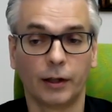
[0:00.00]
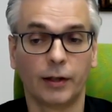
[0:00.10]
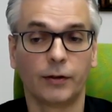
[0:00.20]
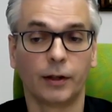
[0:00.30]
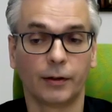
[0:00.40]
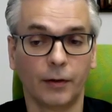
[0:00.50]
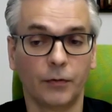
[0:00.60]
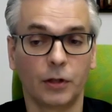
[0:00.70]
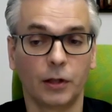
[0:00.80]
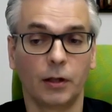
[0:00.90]

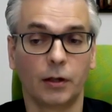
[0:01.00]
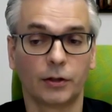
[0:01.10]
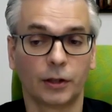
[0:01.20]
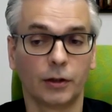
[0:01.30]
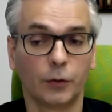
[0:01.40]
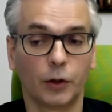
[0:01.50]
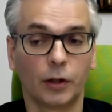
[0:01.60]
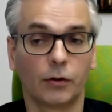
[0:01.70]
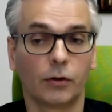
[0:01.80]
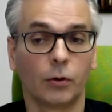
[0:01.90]
ACR70 are significant.